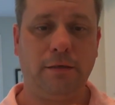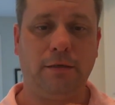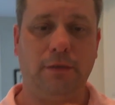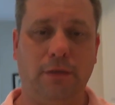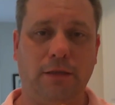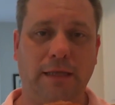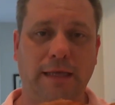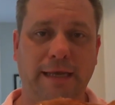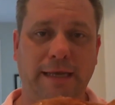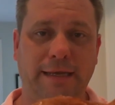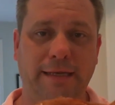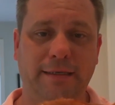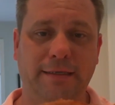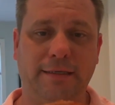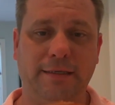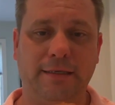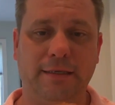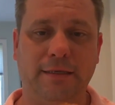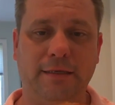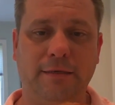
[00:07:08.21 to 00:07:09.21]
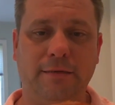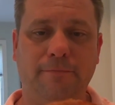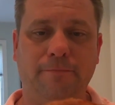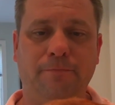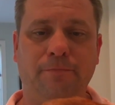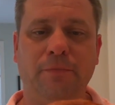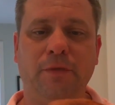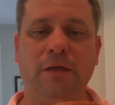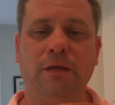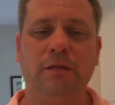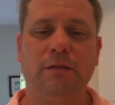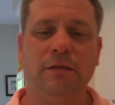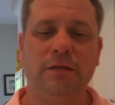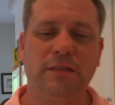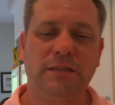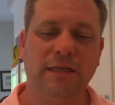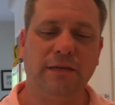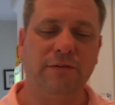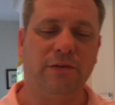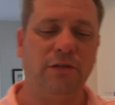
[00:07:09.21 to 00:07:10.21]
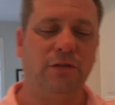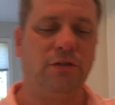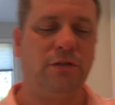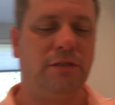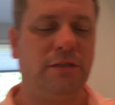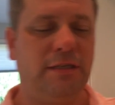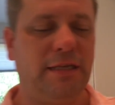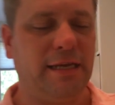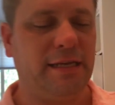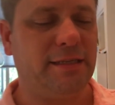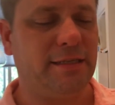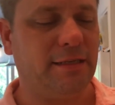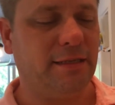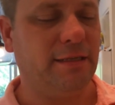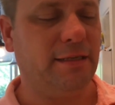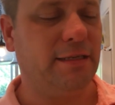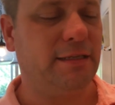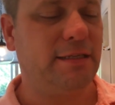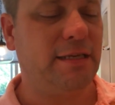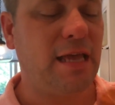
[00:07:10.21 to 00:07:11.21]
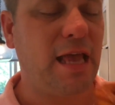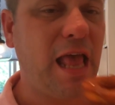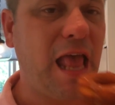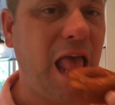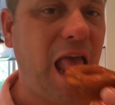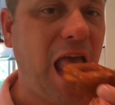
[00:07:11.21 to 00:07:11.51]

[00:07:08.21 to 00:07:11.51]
glaze. Let's give a taste of this.